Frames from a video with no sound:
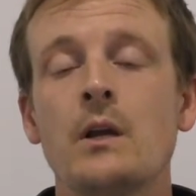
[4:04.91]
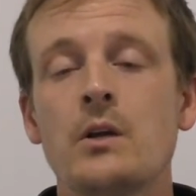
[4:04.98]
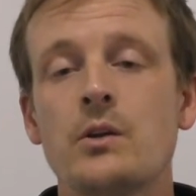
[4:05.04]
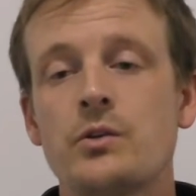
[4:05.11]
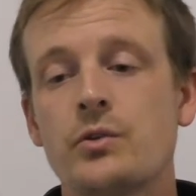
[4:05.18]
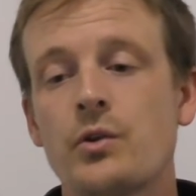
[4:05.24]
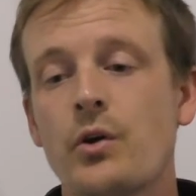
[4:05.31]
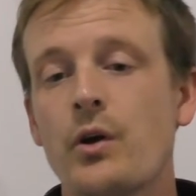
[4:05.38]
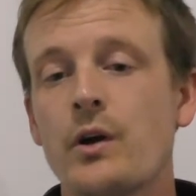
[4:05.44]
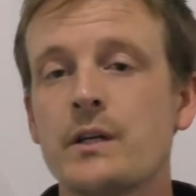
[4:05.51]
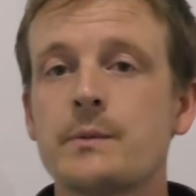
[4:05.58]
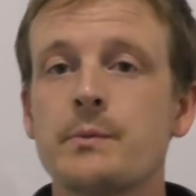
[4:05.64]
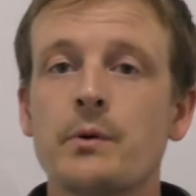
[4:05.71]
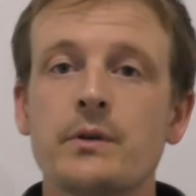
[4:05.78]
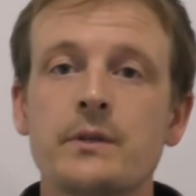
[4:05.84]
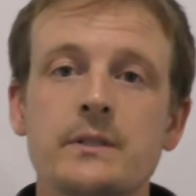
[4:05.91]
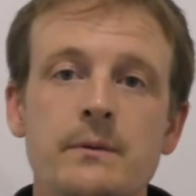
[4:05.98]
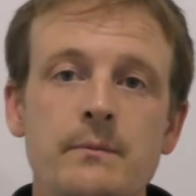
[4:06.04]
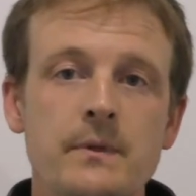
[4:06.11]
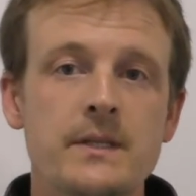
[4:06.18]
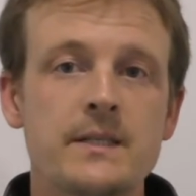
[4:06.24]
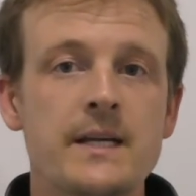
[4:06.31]
So I suppose
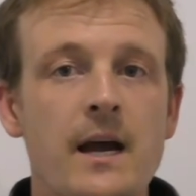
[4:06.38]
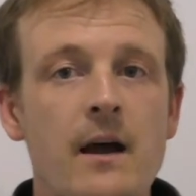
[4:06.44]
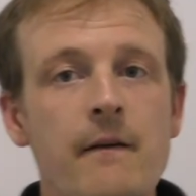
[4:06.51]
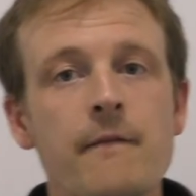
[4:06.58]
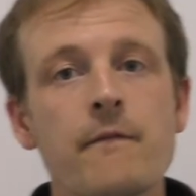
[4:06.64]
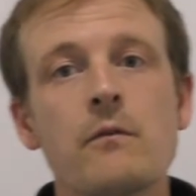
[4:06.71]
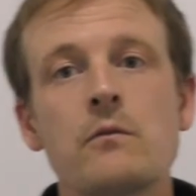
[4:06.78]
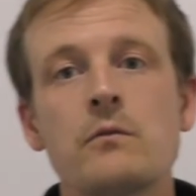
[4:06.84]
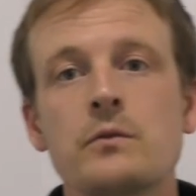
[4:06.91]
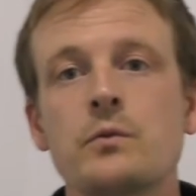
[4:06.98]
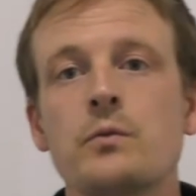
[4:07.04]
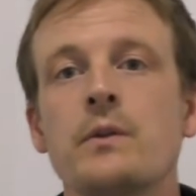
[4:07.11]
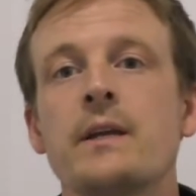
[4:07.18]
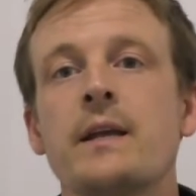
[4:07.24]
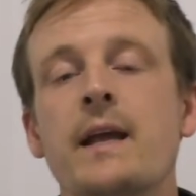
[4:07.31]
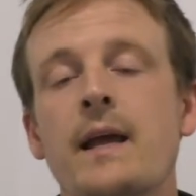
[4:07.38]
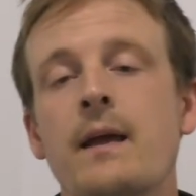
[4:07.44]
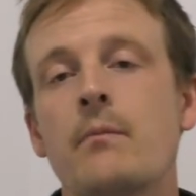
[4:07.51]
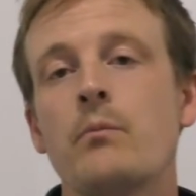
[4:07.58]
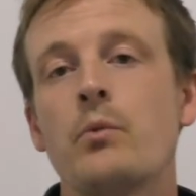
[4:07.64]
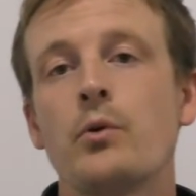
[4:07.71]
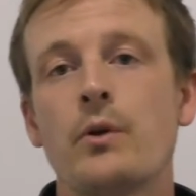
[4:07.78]
some of the downfalls for the
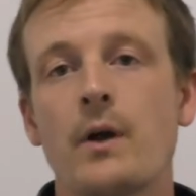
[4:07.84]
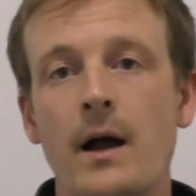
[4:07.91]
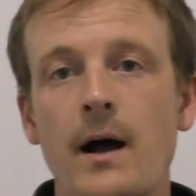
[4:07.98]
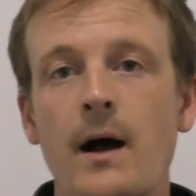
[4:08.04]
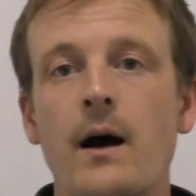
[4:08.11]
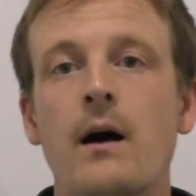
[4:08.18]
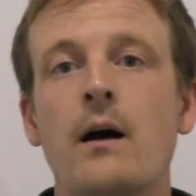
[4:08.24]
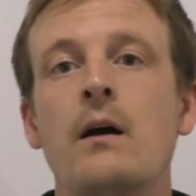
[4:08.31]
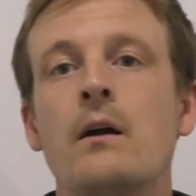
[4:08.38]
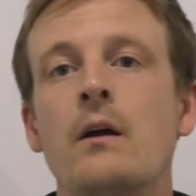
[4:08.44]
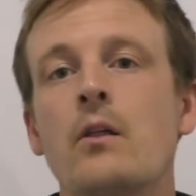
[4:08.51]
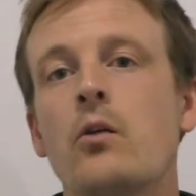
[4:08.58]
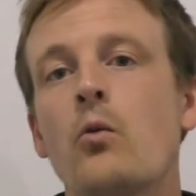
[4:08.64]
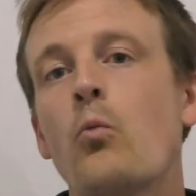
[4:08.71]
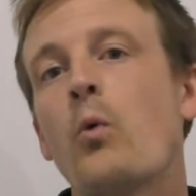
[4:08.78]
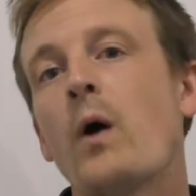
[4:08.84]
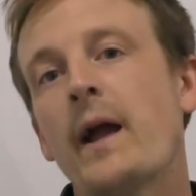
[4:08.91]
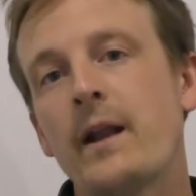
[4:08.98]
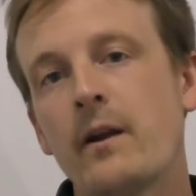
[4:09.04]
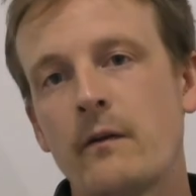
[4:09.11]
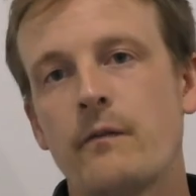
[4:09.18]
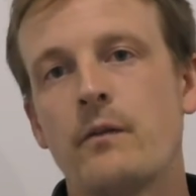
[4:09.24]
Kambu are the
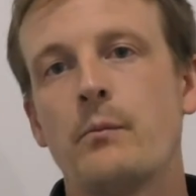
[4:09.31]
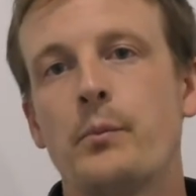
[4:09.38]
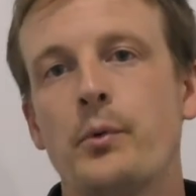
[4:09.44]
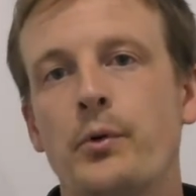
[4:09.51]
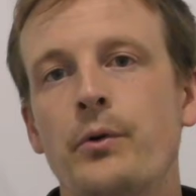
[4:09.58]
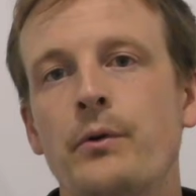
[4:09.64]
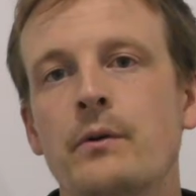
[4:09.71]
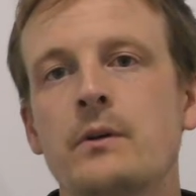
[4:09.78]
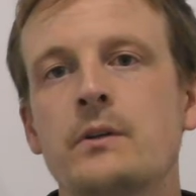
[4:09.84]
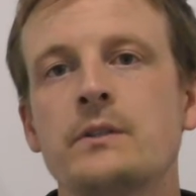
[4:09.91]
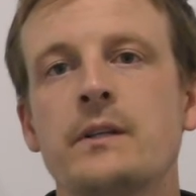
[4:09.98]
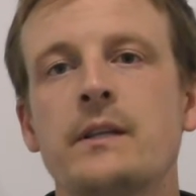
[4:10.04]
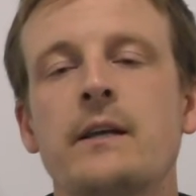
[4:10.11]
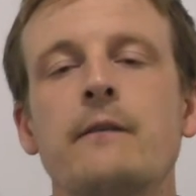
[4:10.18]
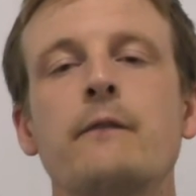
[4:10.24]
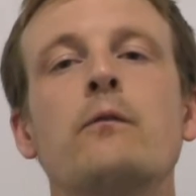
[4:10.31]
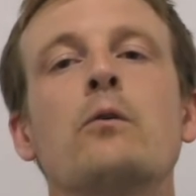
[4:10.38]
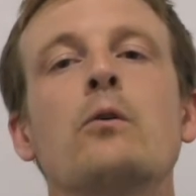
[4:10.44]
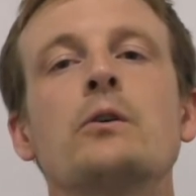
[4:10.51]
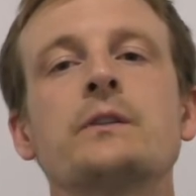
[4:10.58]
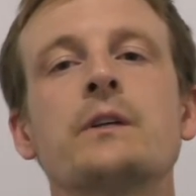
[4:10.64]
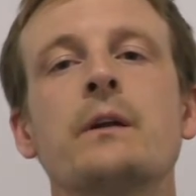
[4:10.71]
weight of the boot, so therefore
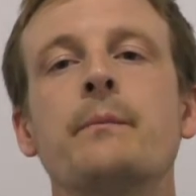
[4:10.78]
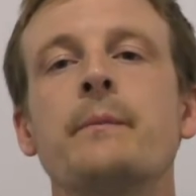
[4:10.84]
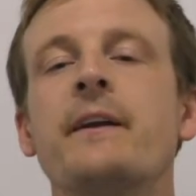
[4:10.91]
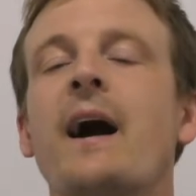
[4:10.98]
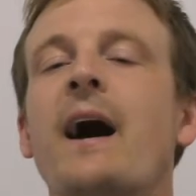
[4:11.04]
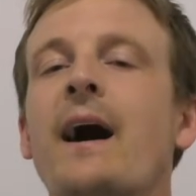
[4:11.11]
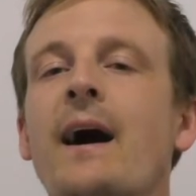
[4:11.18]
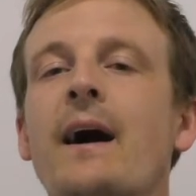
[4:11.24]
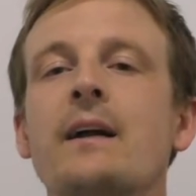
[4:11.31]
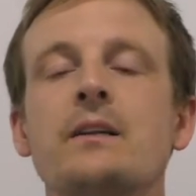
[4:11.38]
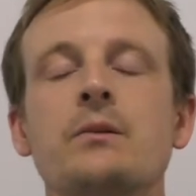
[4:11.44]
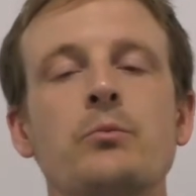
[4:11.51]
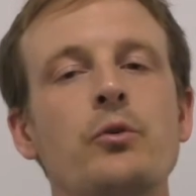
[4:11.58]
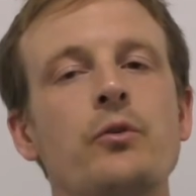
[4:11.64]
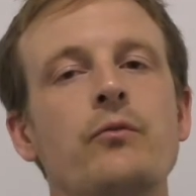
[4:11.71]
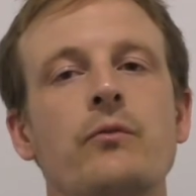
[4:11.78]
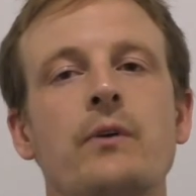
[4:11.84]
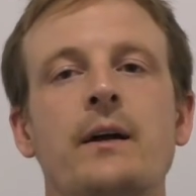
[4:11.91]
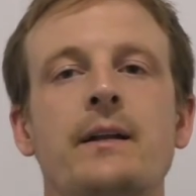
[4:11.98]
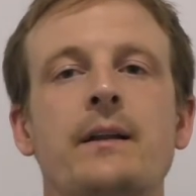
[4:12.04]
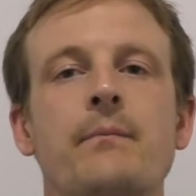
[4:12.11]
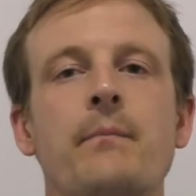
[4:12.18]
it's going to be hard to move
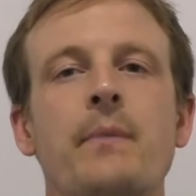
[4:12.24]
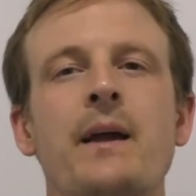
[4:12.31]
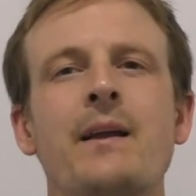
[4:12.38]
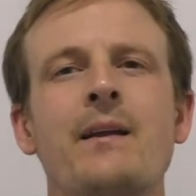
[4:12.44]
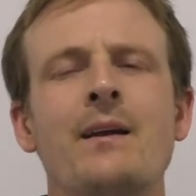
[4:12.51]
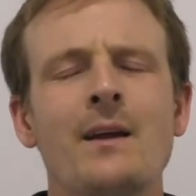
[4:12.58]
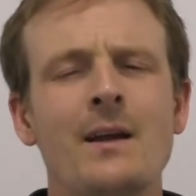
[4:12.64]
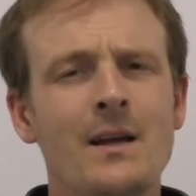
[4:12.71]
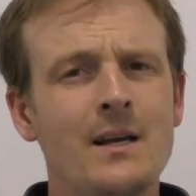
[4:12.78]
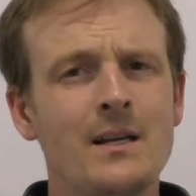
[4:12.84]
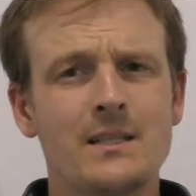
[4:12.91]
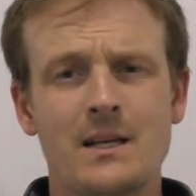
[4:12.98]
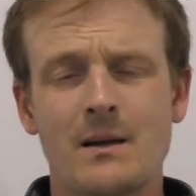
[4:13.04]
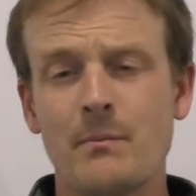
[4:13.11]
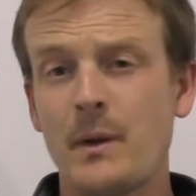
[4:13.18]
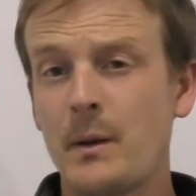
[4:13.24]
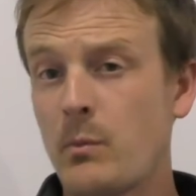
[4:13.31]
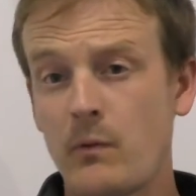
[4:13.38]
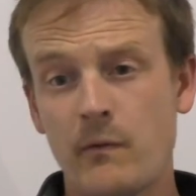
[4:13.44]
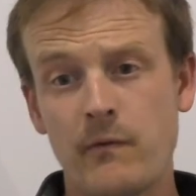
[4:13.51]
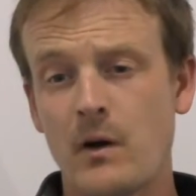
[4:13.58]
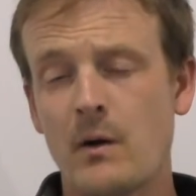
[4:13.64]
around in bed. Some people
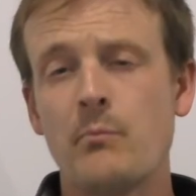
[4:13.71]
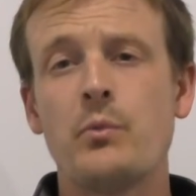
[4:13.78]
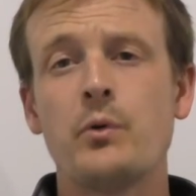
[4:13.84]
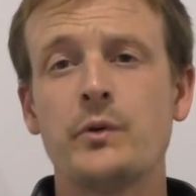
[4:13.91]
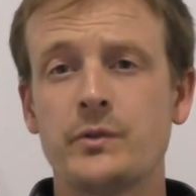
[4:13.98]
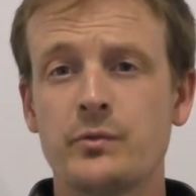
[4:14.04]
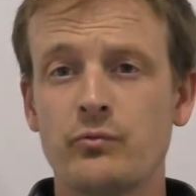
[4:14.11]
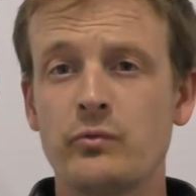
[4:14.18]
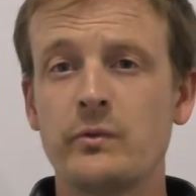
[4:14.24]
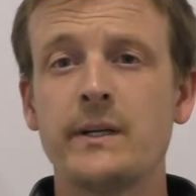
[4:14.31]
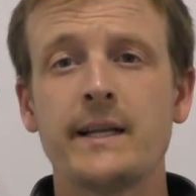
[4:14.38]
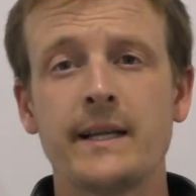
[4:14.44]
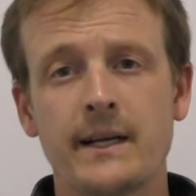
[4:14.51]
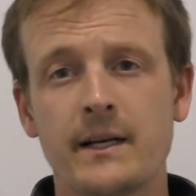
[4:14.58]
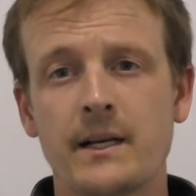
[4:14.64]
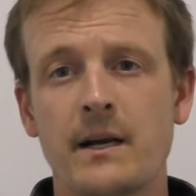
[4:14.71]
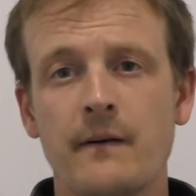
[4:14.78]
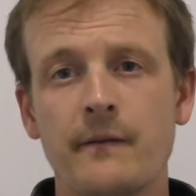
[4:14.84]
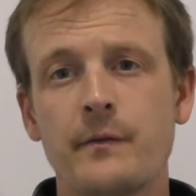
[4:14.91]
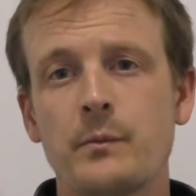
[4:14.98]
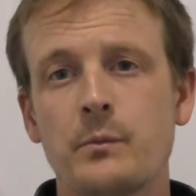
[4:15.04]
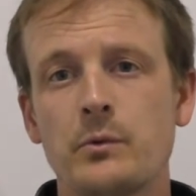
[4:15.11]
find boots really
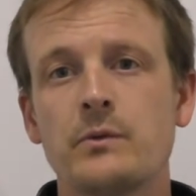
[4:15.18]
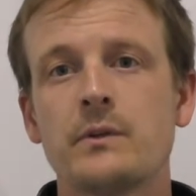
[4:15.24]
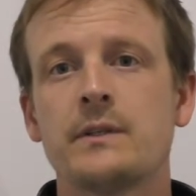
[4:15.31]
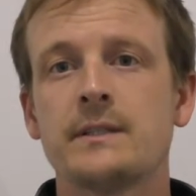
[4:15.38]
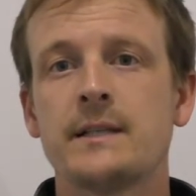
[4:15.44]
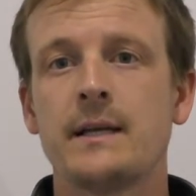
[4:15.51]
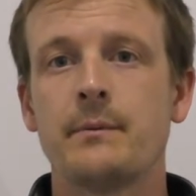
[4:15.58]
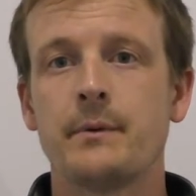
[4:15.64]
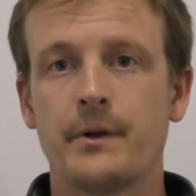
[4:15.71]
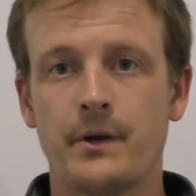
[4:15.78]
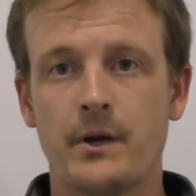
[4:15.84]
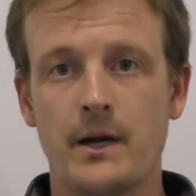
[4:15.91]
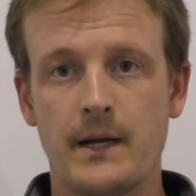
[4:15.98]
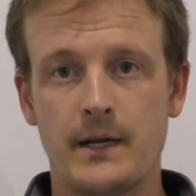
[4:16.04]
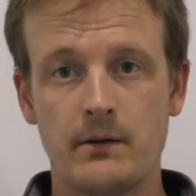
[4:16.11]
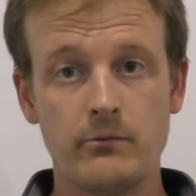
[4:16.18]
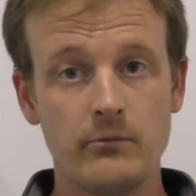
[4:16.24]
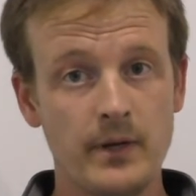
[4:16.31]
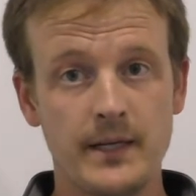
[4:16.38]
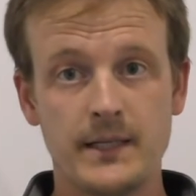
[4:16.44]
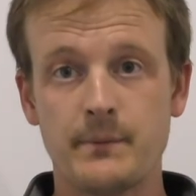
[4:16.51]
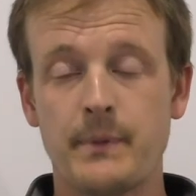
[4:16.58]
uncomfortable to sleep at night. It
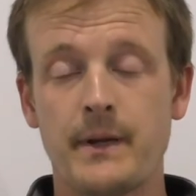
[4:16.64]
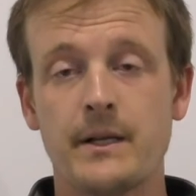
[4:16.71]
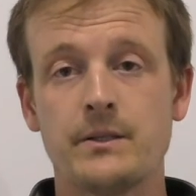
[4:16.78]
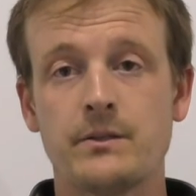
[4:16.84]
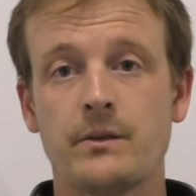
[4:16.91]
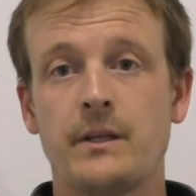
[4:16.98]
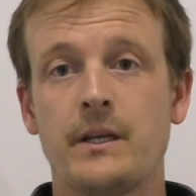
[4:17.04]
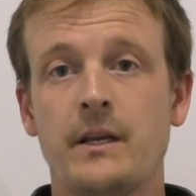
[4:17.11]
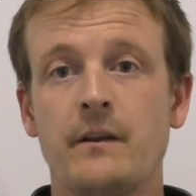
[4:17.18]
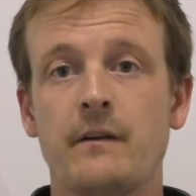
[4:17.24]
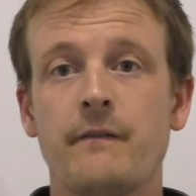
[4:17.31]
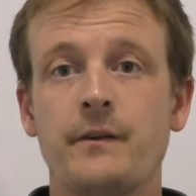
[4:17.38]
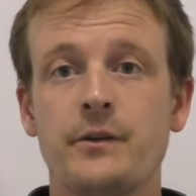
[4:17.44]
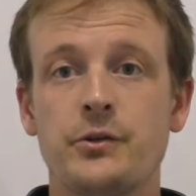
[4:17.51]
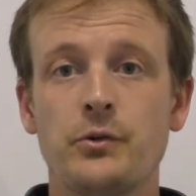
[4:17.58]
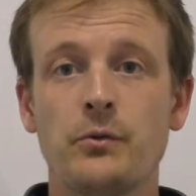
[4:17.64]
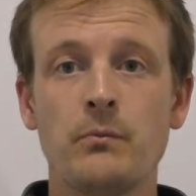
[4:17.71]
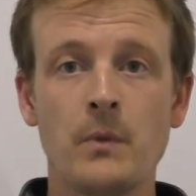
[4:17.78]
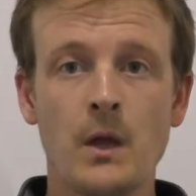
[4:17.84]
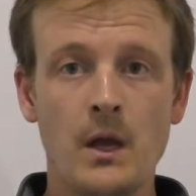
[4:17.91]
really depends on the individual.